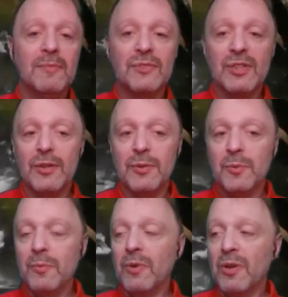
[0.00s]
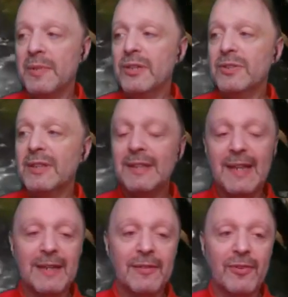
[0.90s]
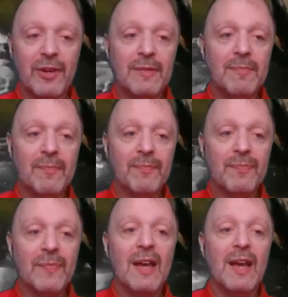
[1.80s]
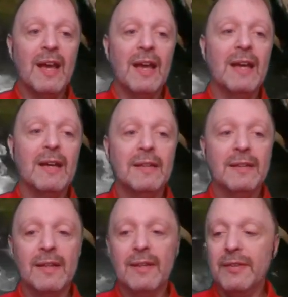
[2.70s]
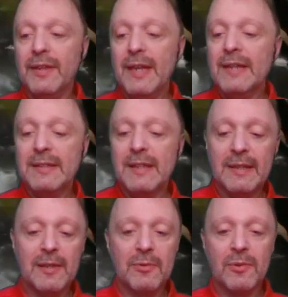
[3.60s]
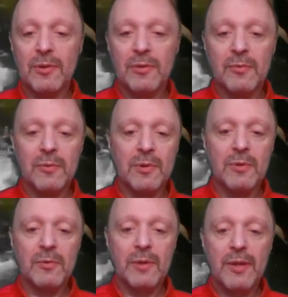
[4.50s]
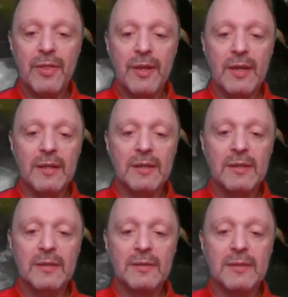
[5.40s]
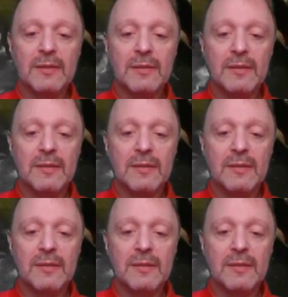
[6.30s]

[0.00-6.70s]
So we're going to be using the data frame. And the next thing that we're going to work with is